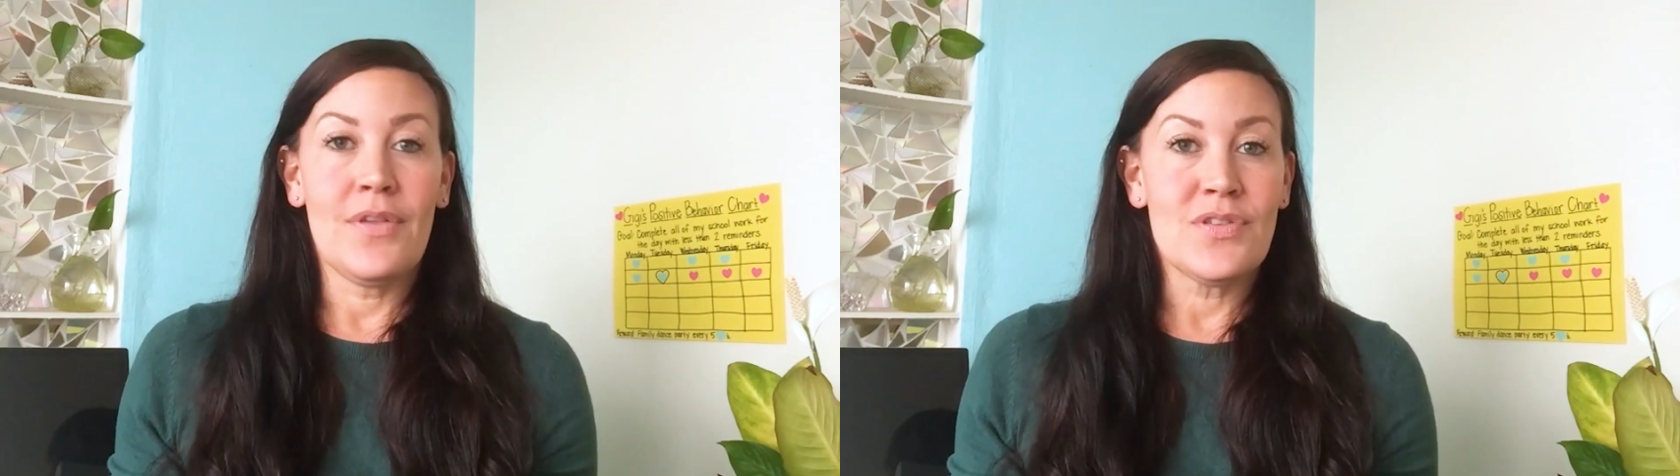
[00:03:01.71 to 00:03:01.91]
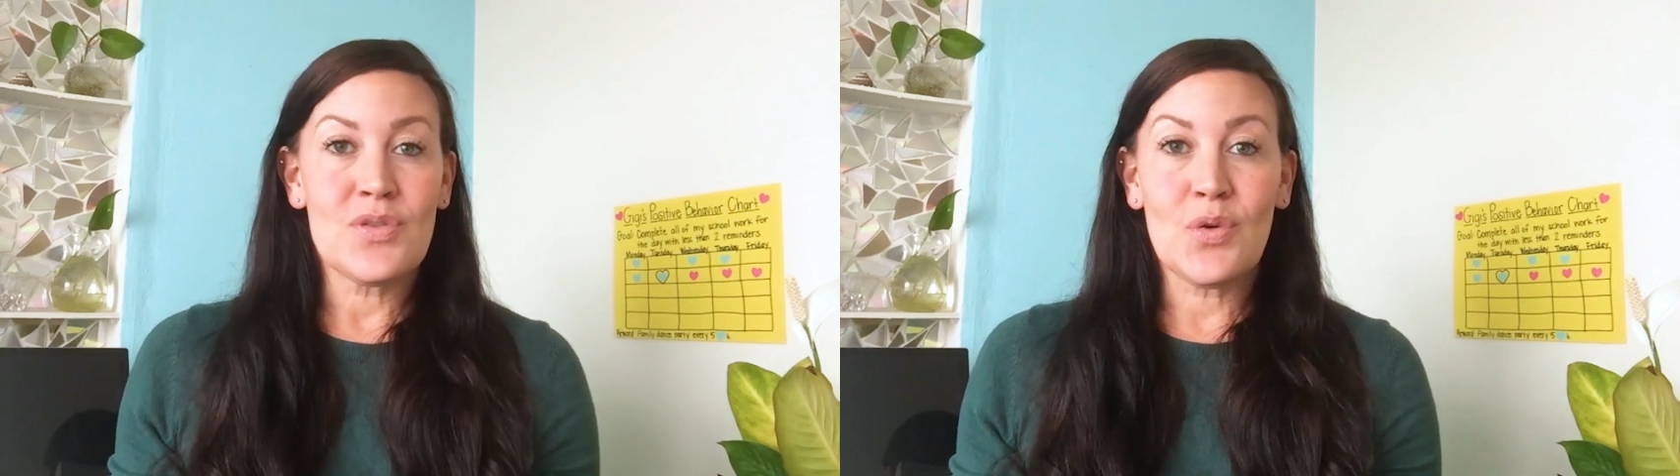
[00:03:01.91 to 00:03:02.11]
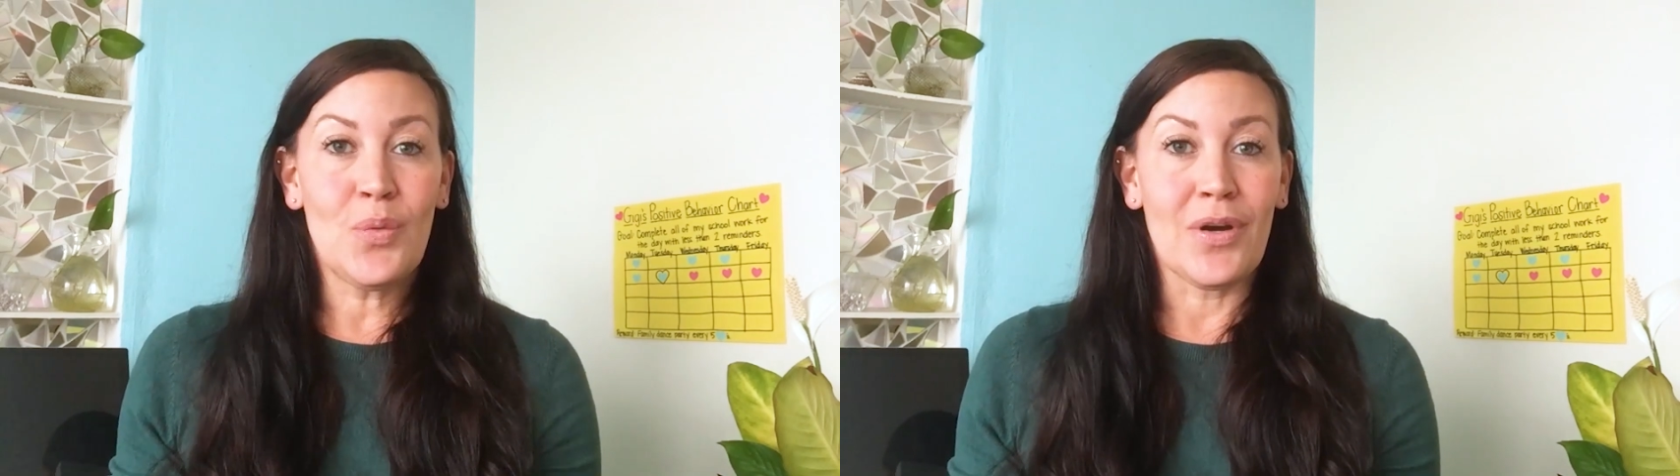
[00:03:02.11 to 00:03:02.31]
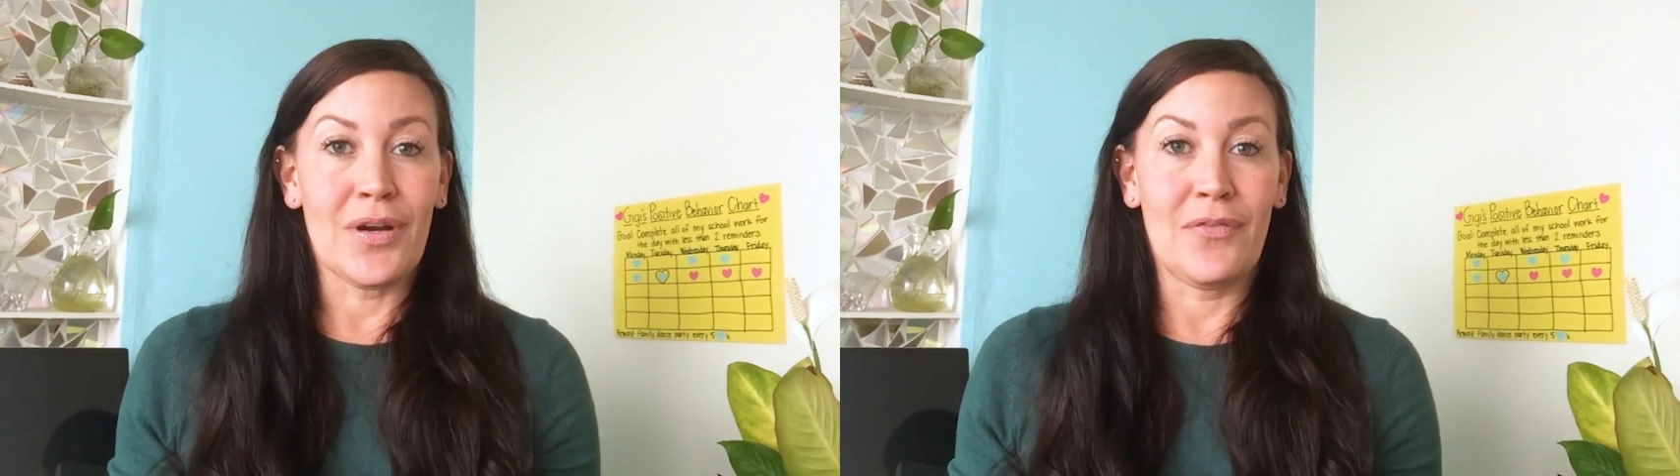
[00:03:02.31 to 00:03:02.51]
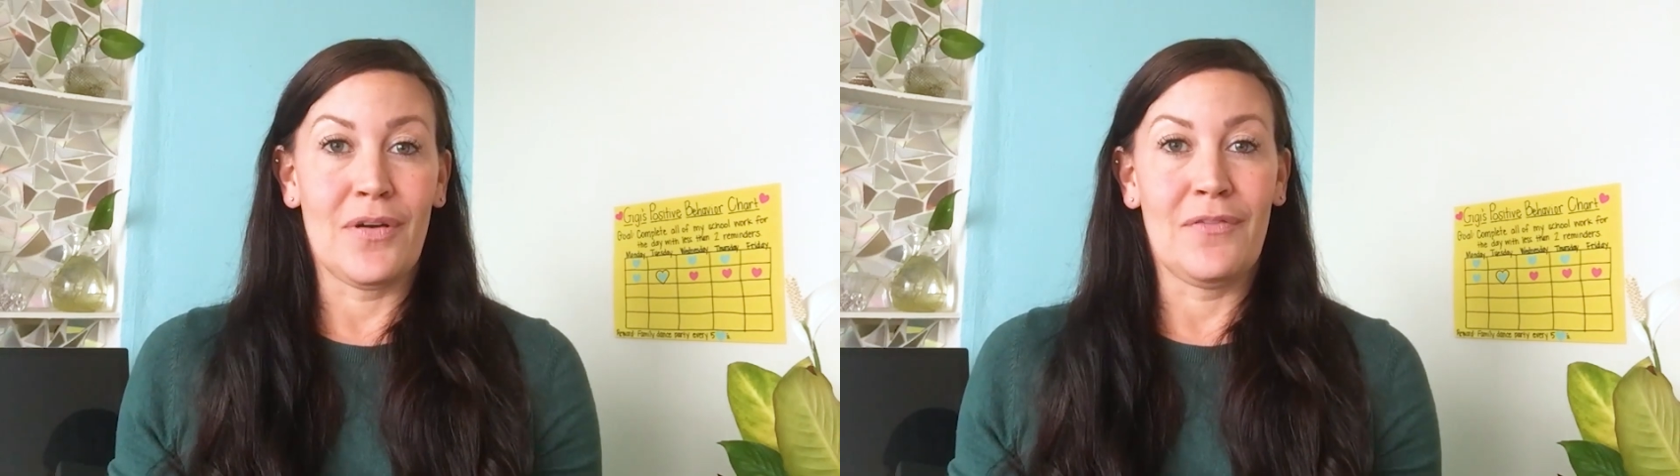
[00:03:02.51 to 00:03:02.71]
than
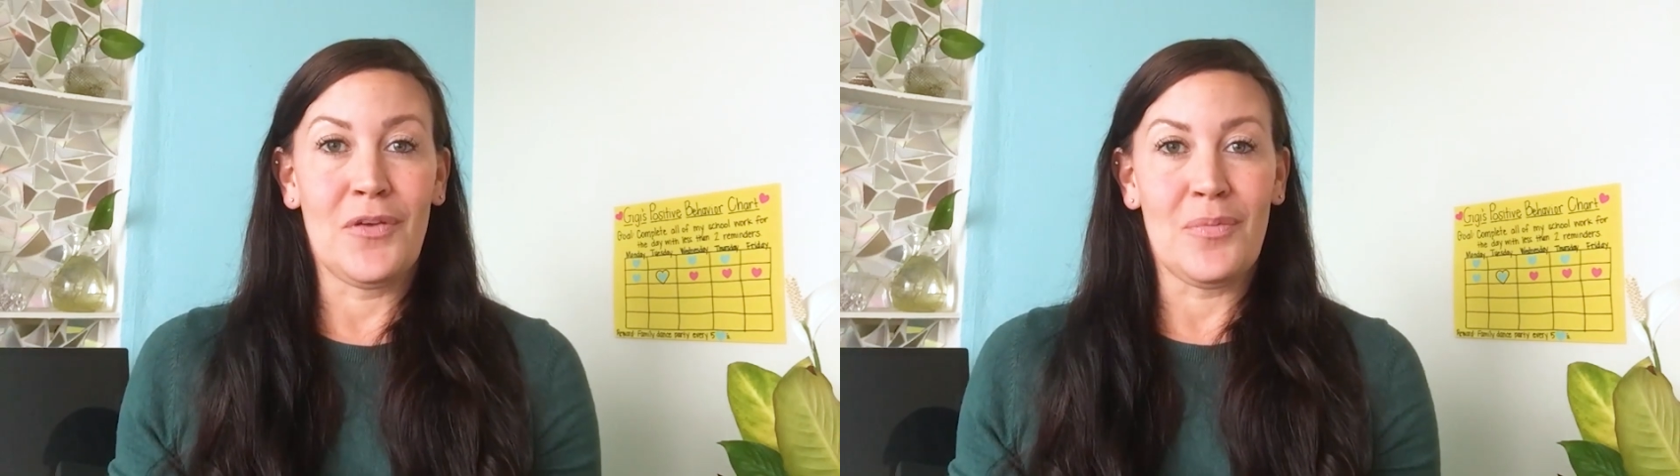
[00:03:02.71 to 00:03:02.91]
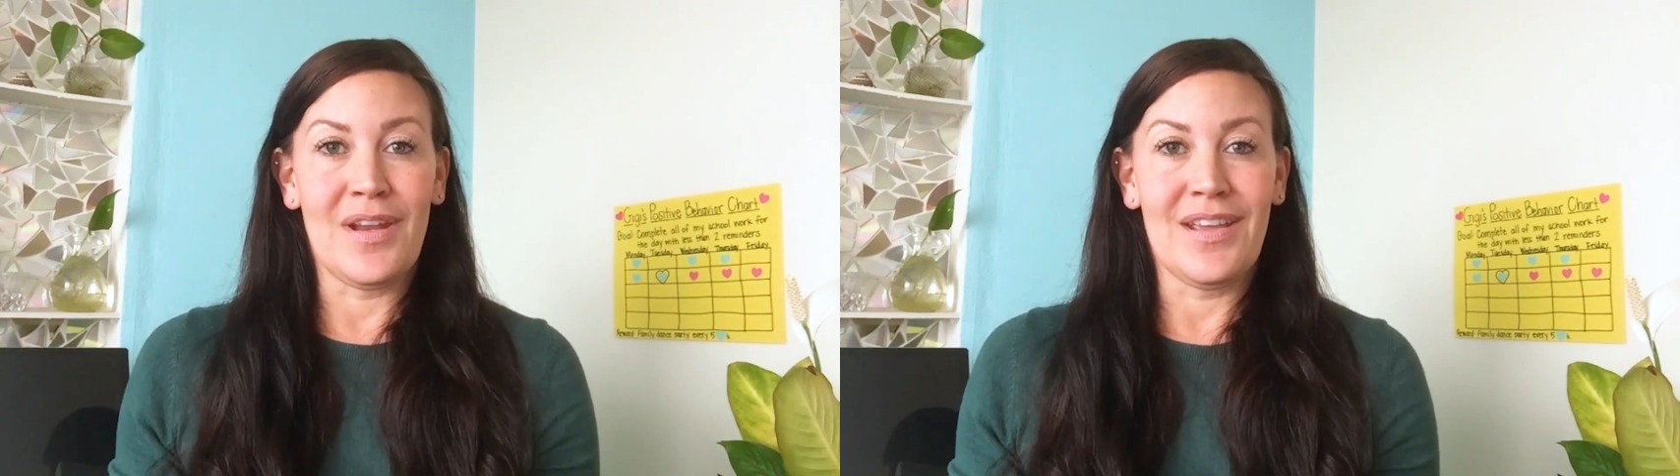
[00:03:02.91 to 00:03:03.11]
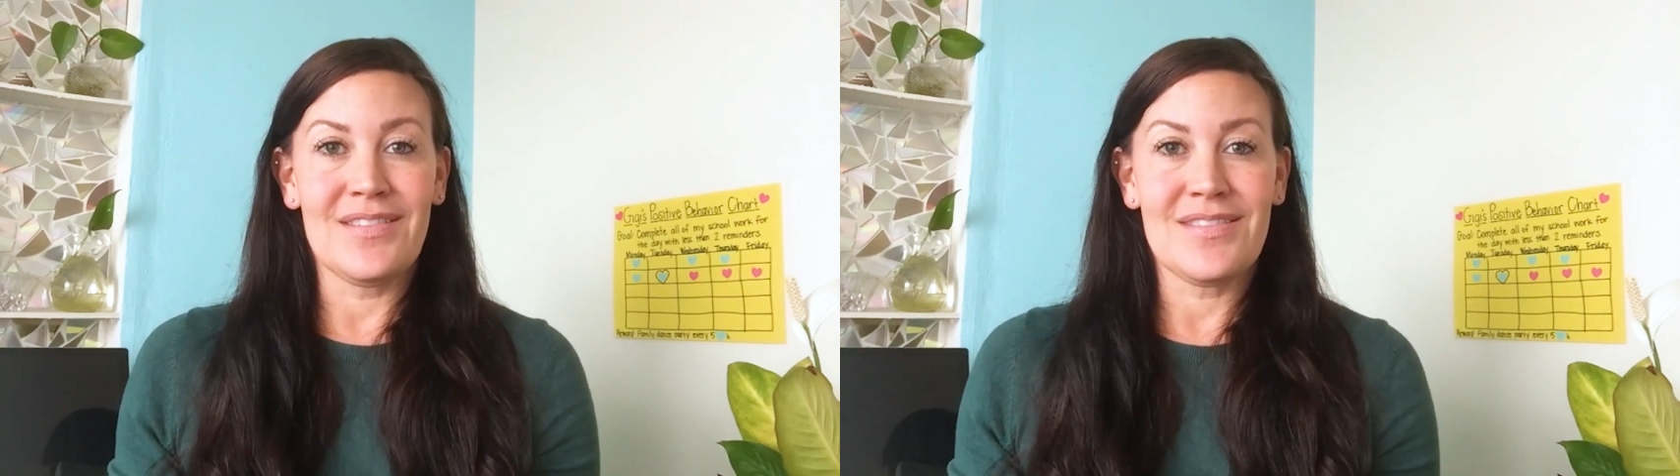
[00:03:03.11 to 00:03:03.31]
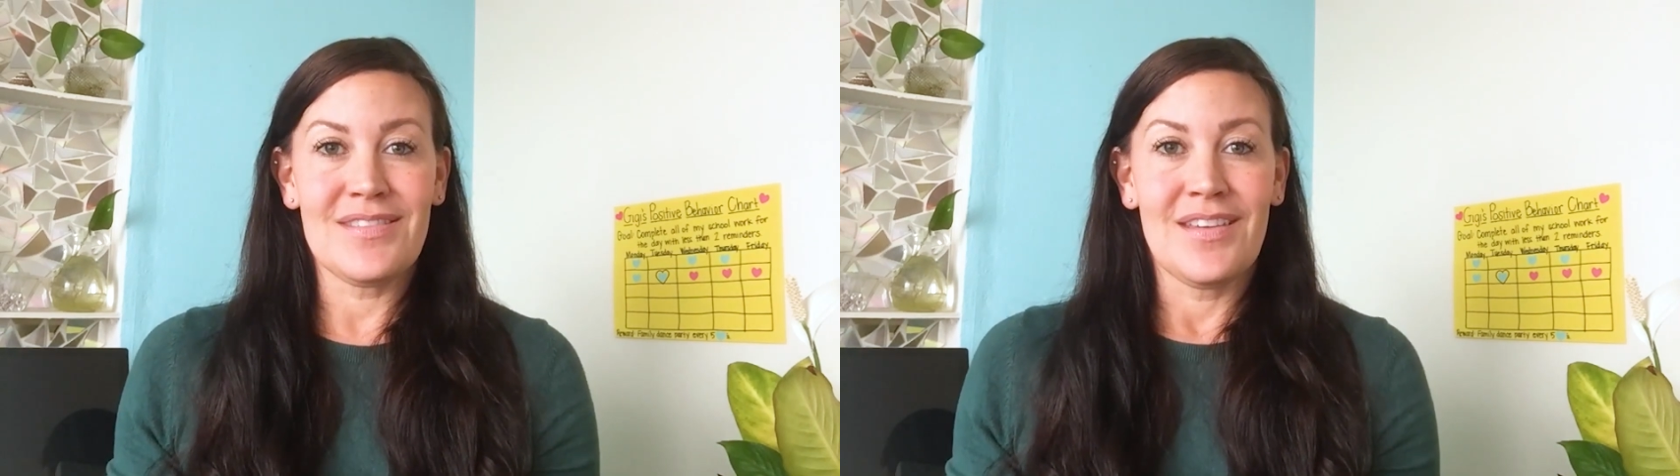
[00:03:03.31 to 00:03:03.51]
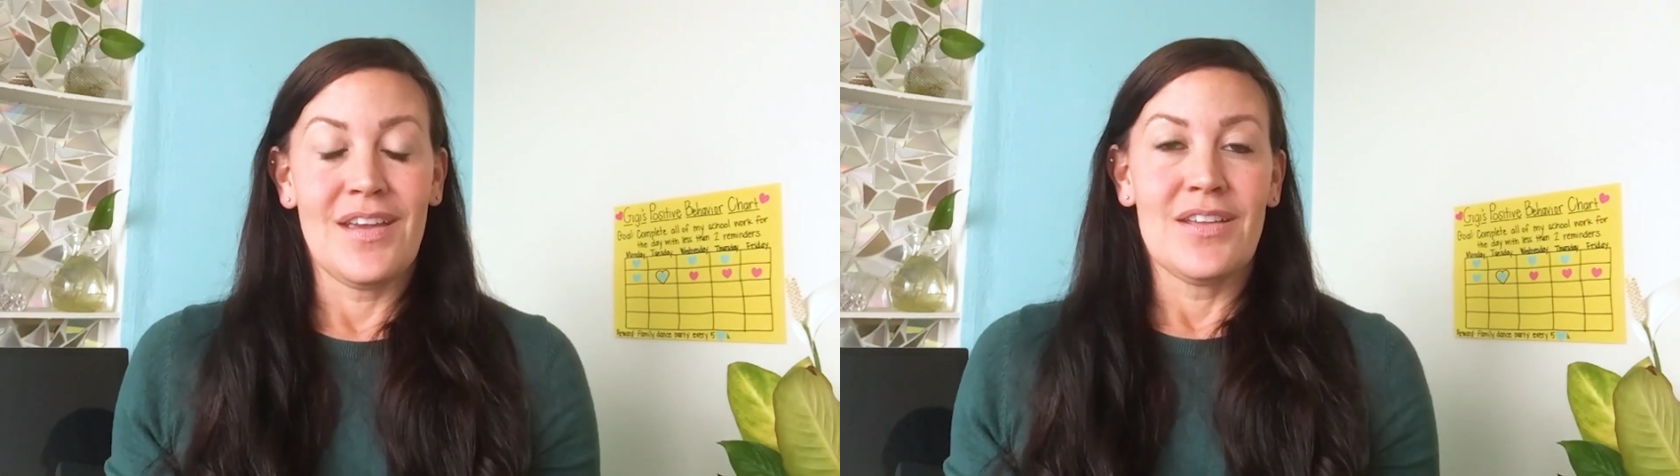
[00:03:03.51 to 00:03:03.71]
schoolwork for a few minutes.